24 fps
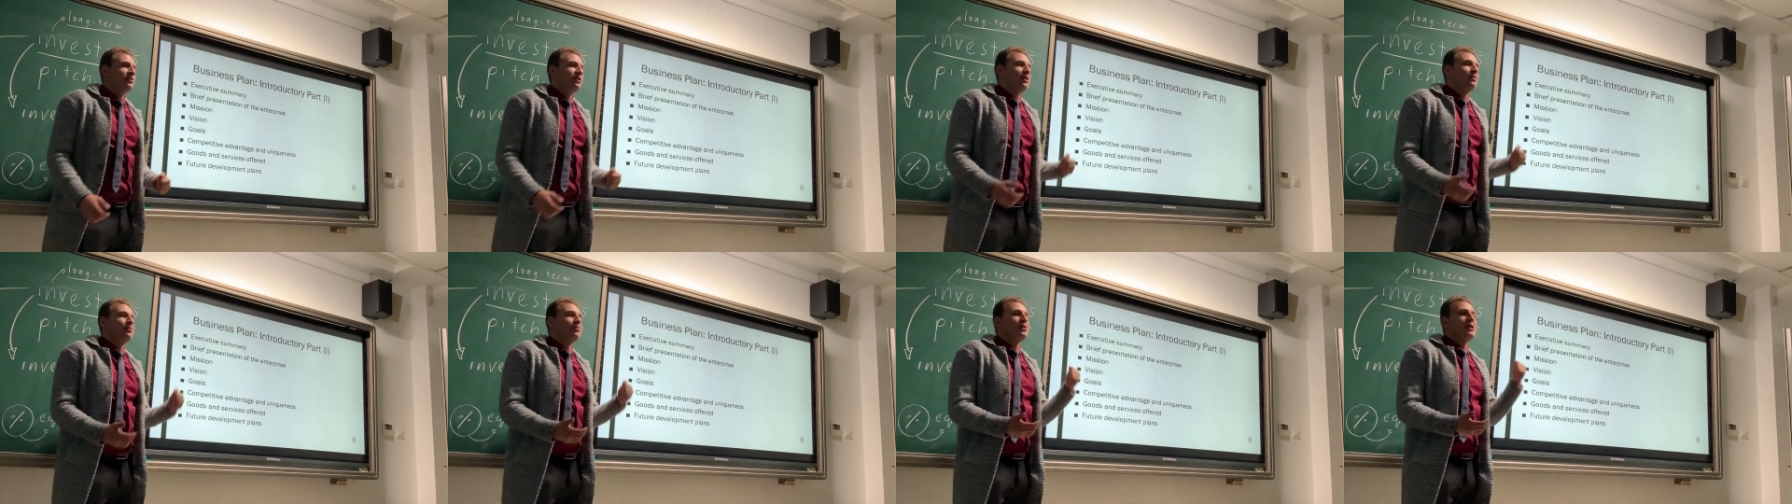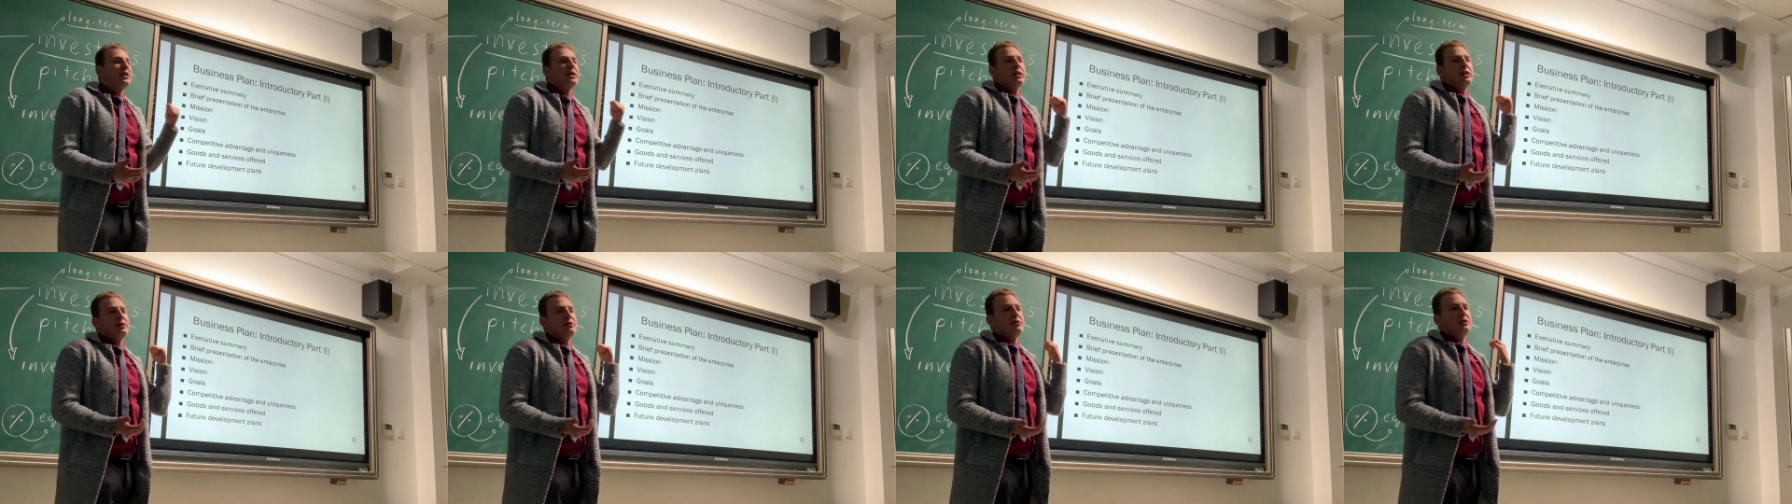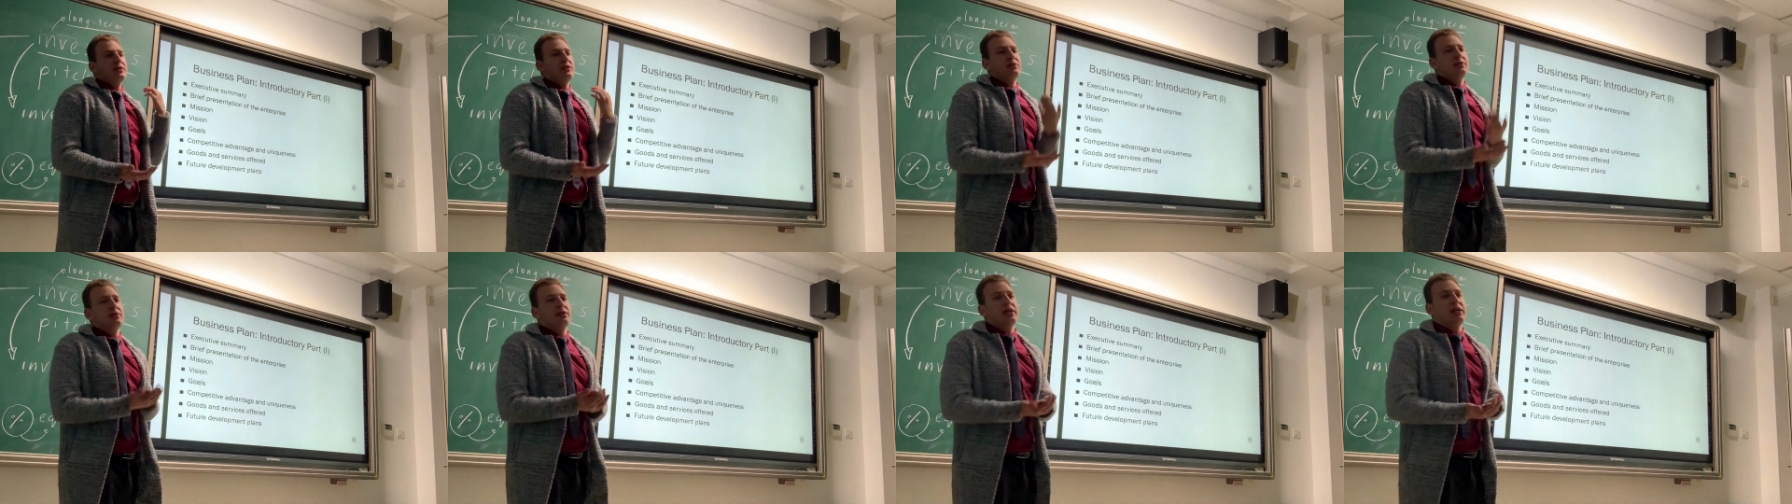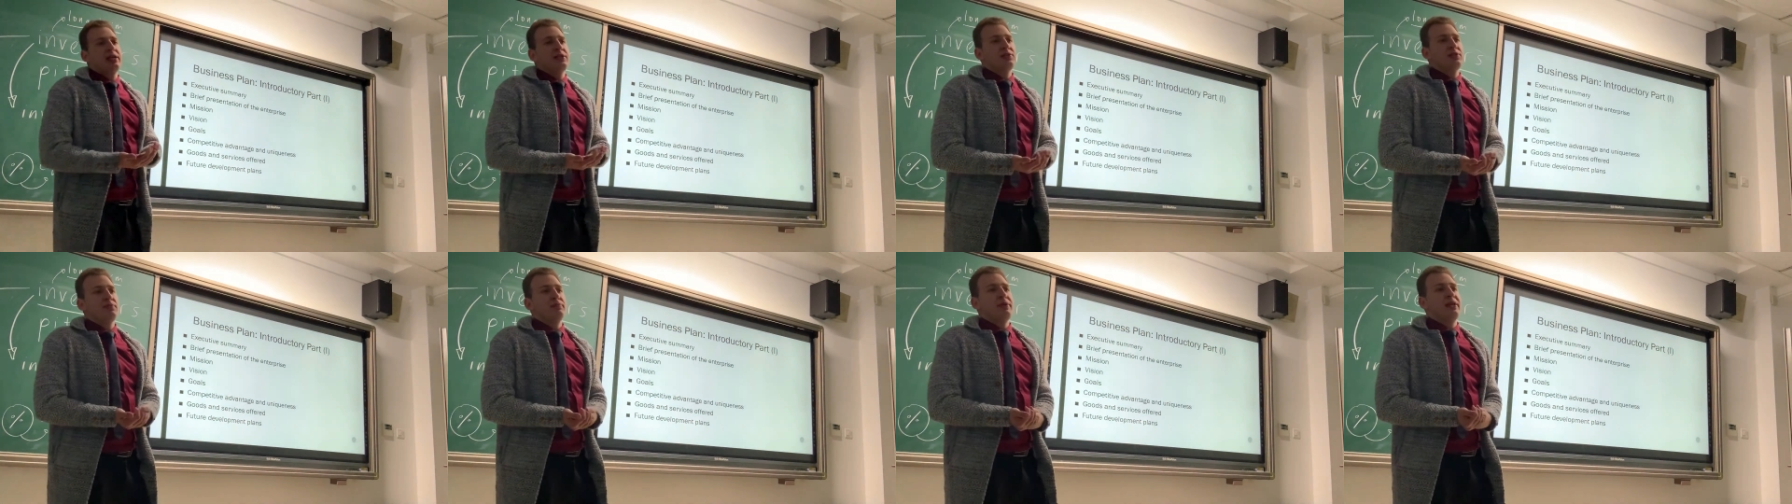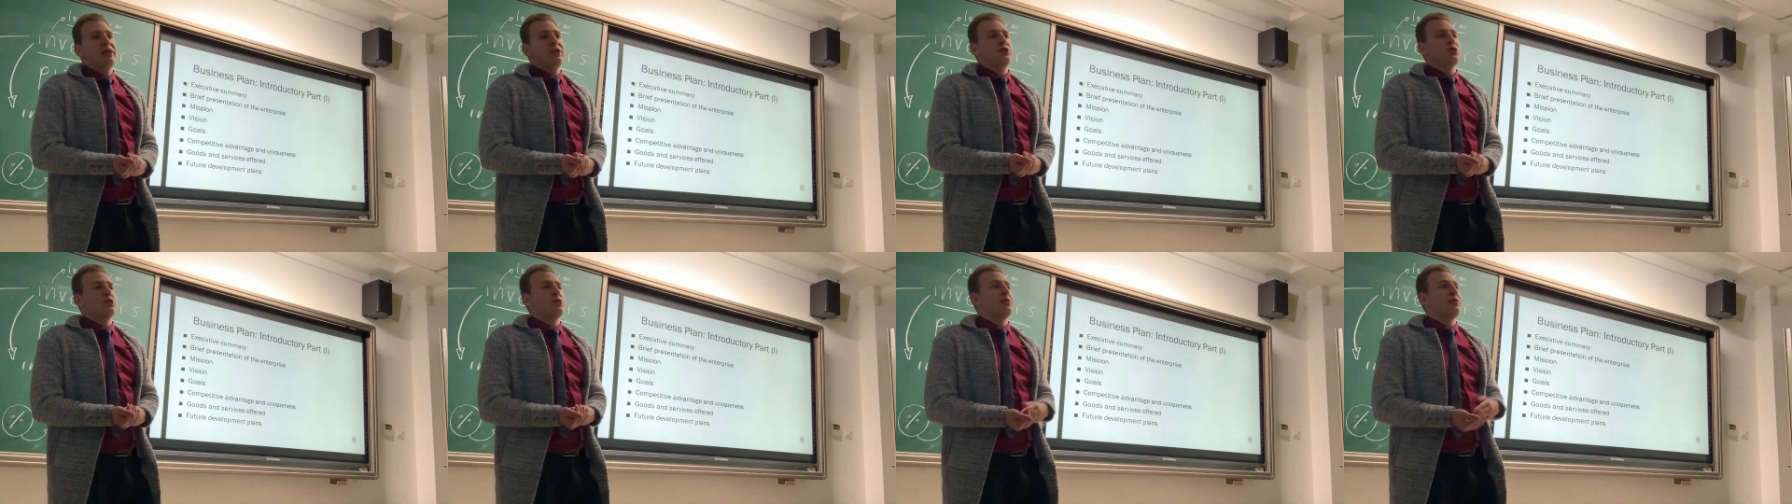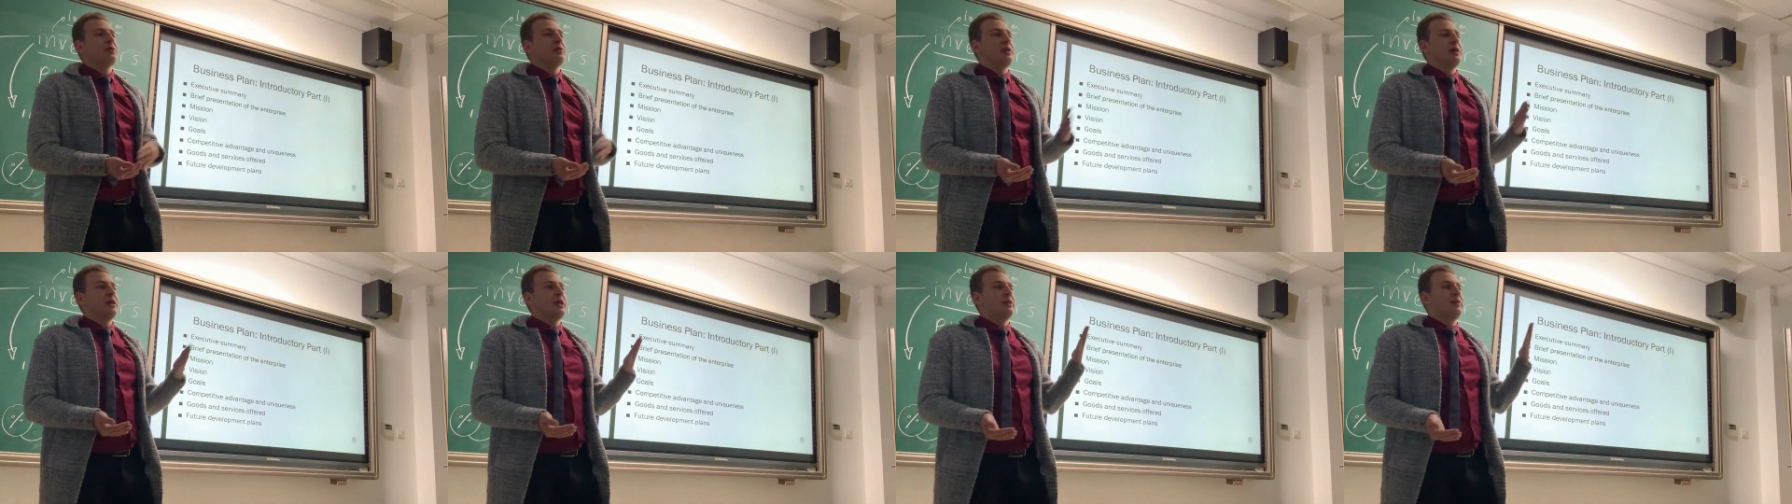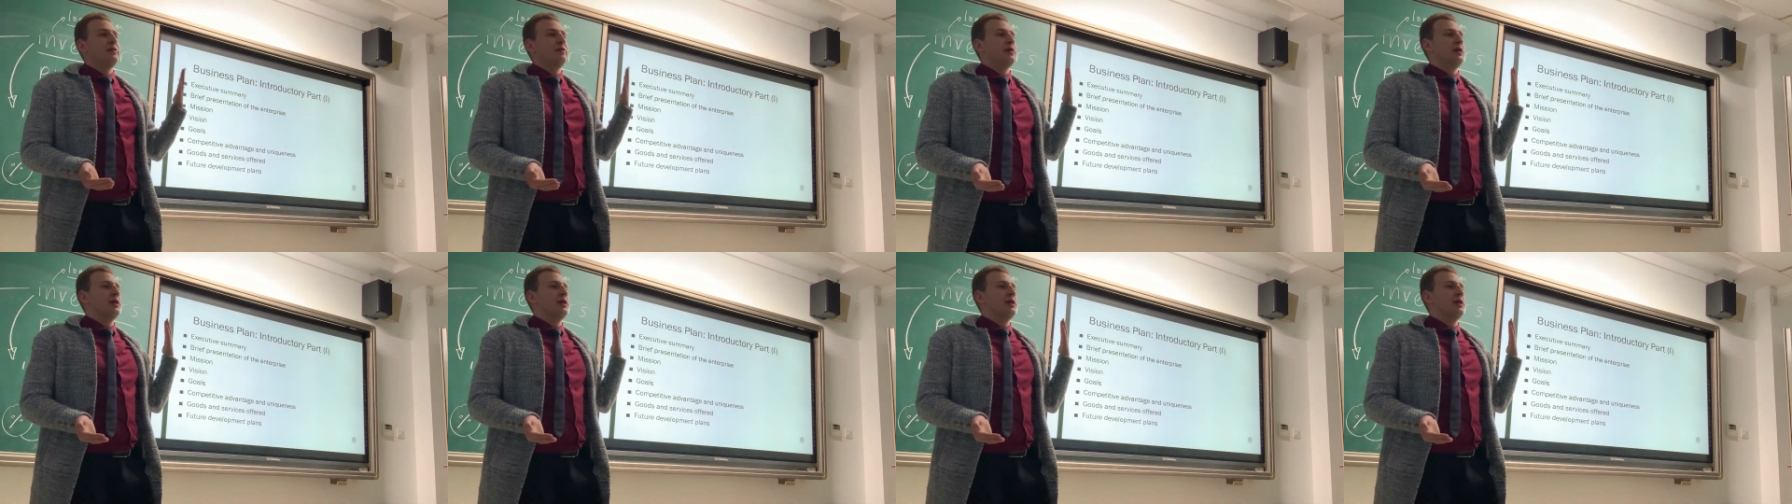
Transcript: summary is concise, make sure that